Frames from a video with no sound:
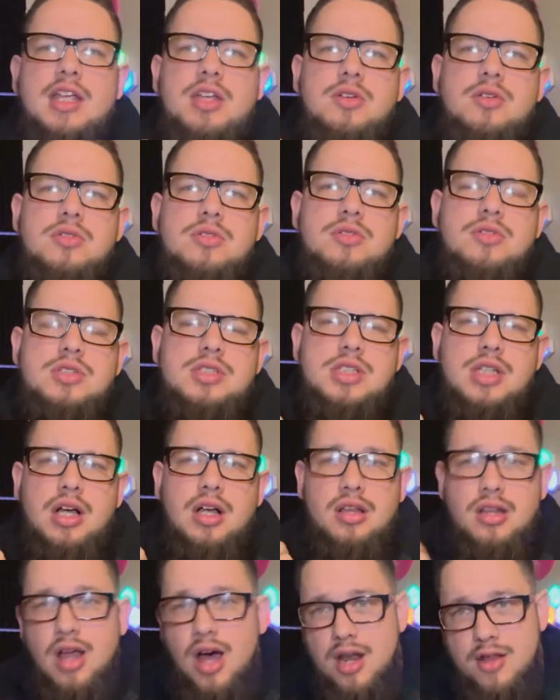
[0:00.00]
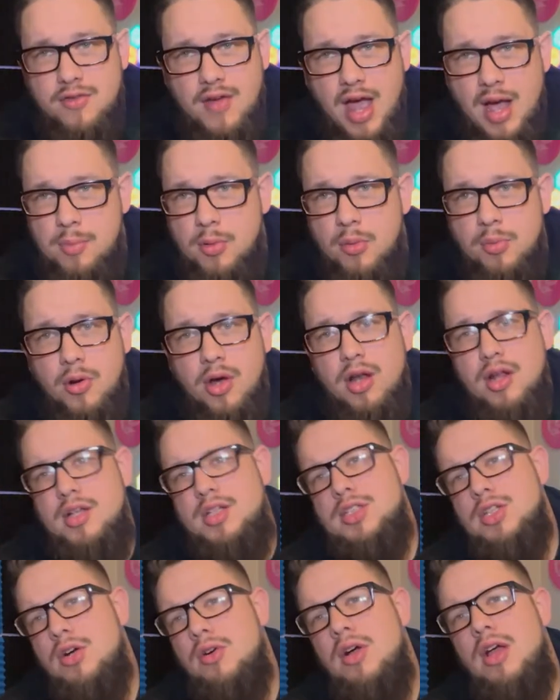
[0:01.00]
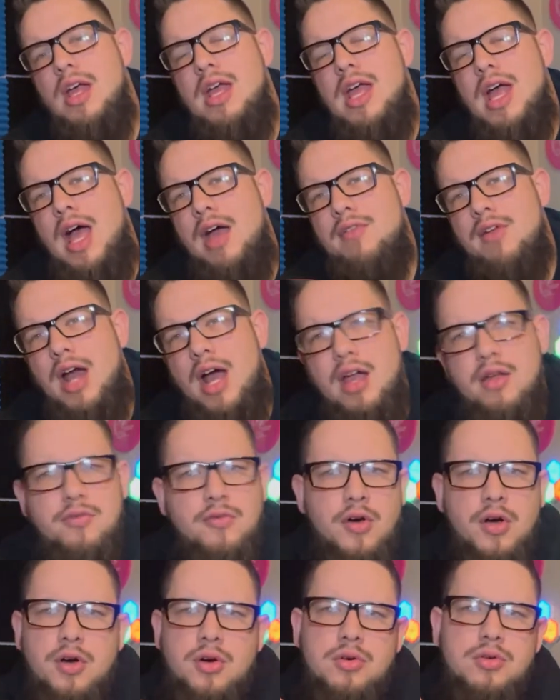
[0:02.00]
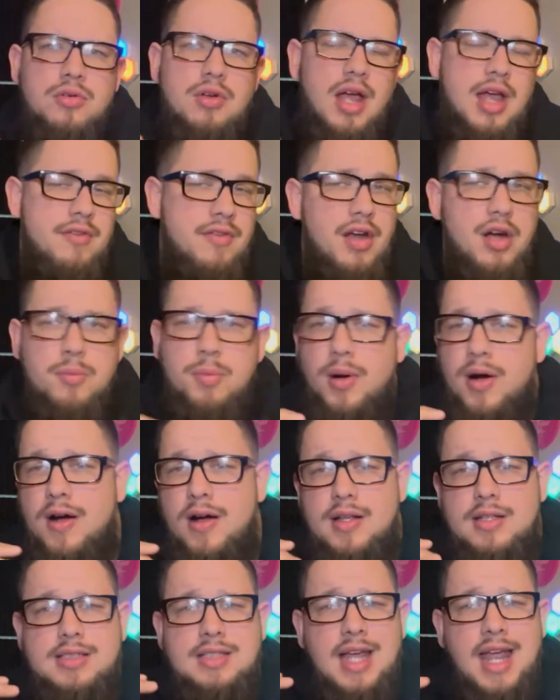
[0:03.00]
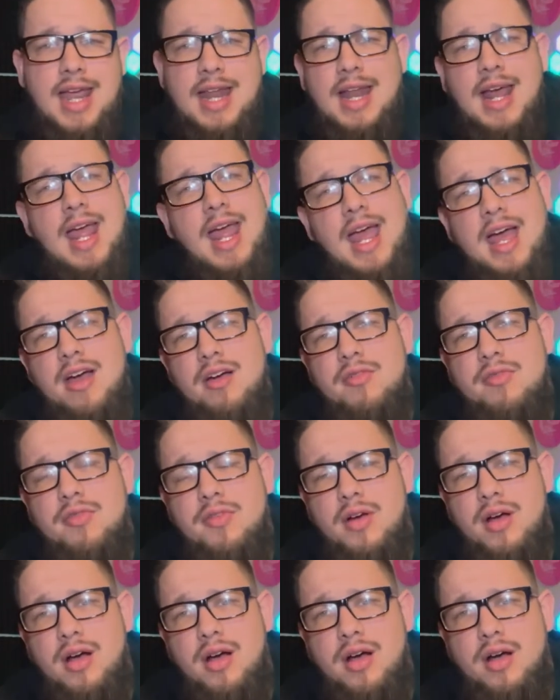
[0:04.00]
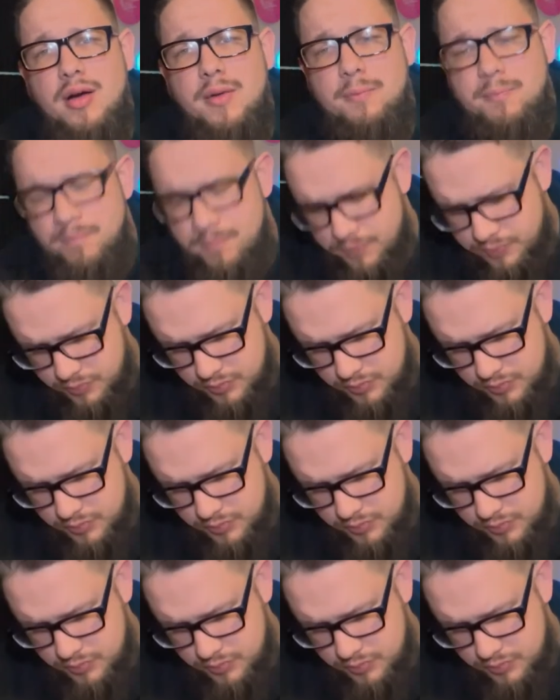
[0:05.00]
use a lot of Apple products. So I have an iPhone, I have AirPods, and I have um,